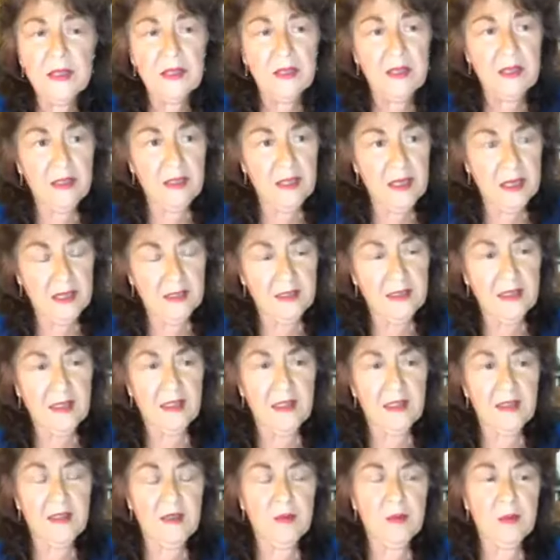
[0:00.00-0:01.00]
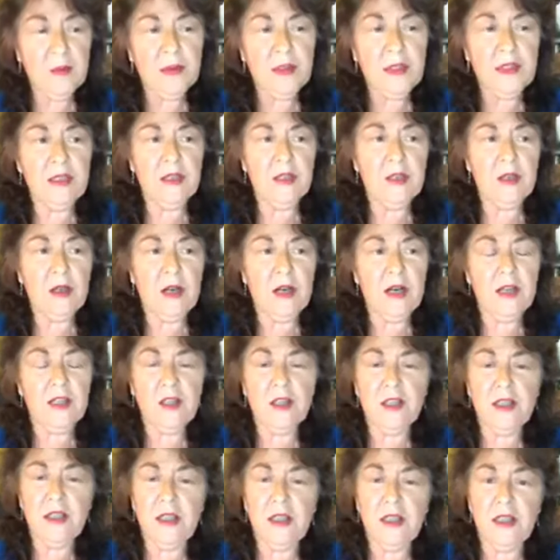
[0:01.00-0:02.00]
It has a pretty
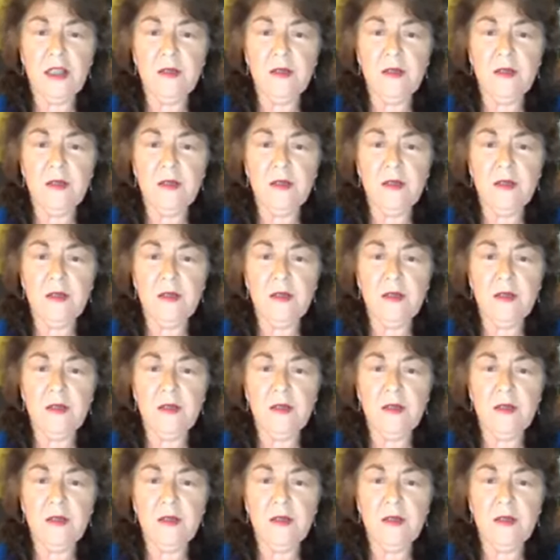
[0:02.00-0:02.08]
large